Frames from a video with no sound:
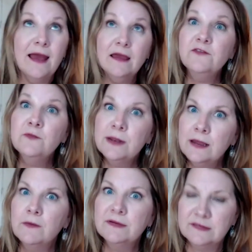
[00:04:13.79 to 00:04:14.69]

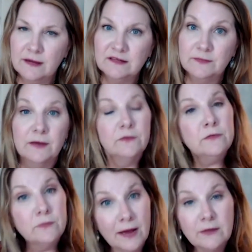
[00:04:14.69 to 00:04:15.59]
Everybody always talks about,
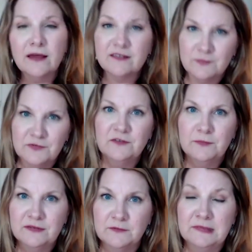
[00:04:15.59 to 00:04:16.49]
why do customers
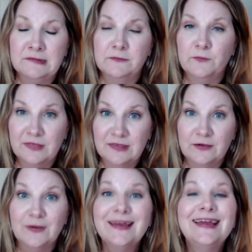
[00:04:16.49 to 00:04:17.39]
do business with, with you?